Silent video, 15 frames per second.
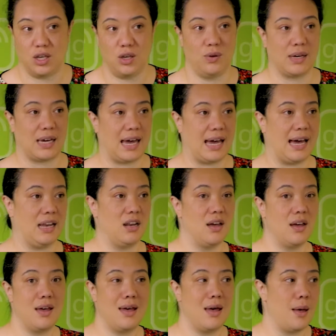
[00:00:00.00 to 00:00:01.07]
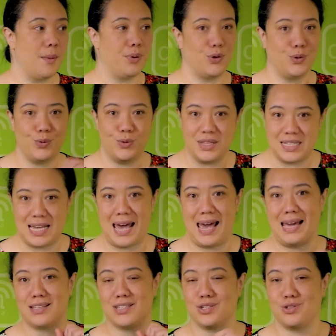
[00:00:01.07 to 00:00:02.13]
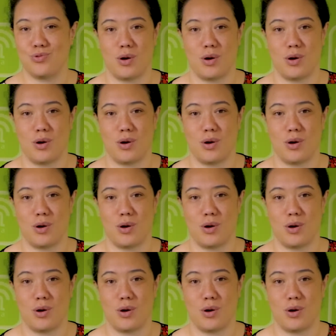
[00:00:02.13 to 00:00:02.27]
You can pull the text,